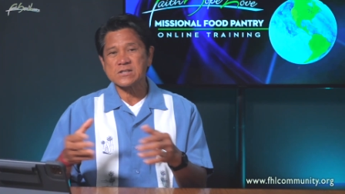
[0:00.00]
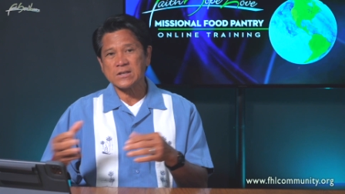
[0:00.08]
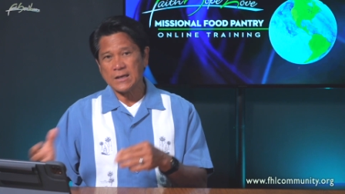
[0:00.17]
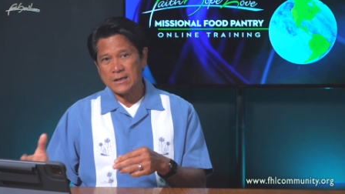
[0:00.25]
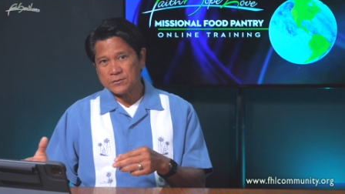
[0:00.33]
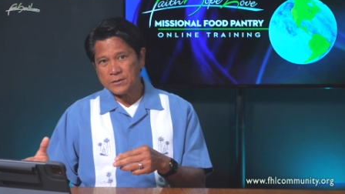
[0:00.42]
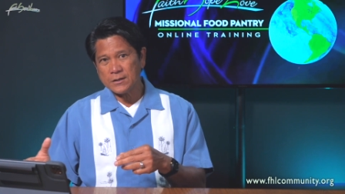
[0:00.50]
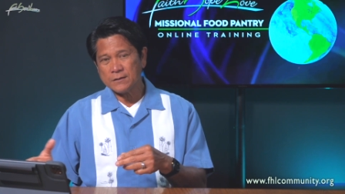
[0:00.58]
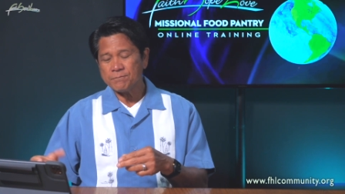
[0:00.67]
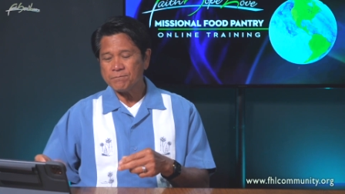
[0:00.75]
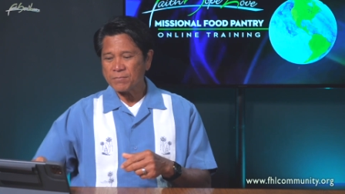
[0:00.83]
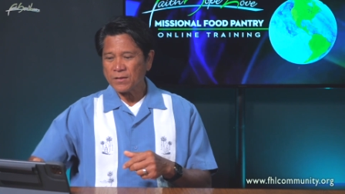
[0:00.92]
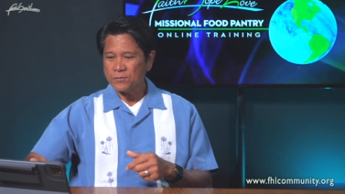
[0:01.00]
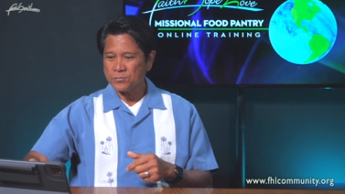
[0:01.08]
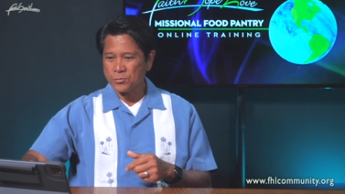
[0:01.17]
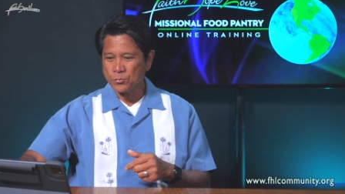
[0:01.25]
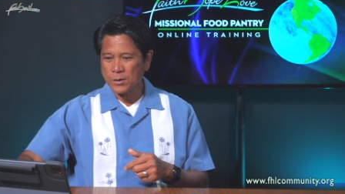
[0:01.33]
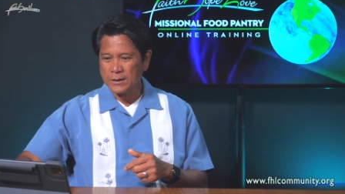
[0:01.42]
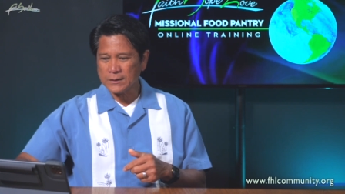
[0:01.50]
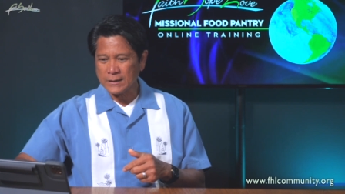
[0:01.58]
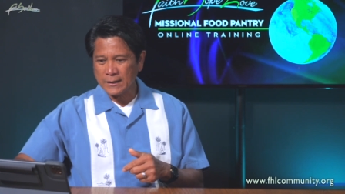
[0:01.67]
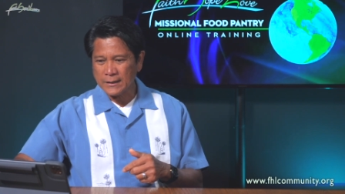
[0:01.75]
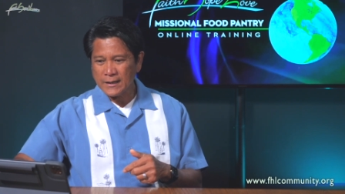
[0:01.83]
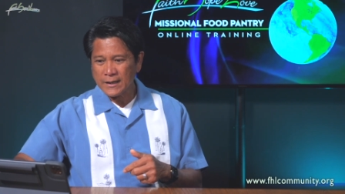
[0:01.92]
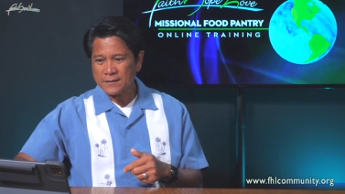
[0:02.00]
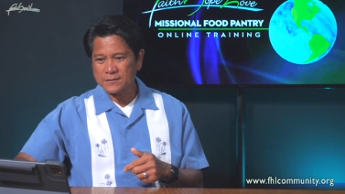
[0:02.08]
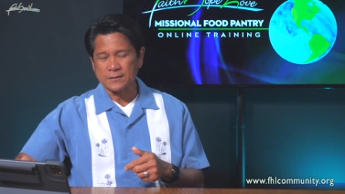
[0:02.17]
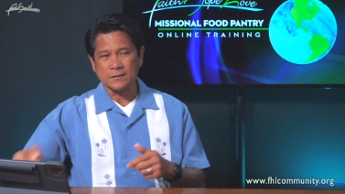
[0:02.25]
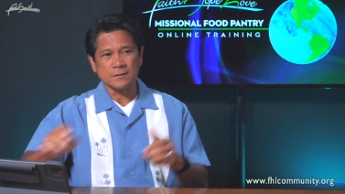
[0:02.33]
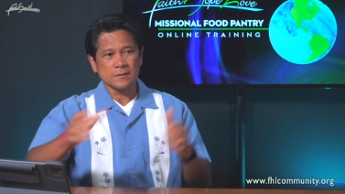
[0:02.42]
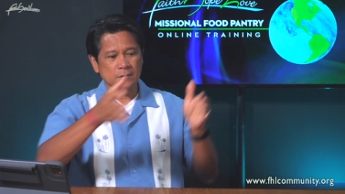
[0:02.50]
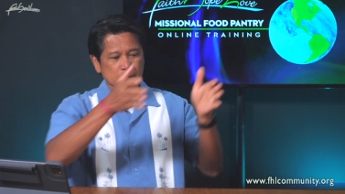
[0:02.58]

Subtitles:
caring for one another,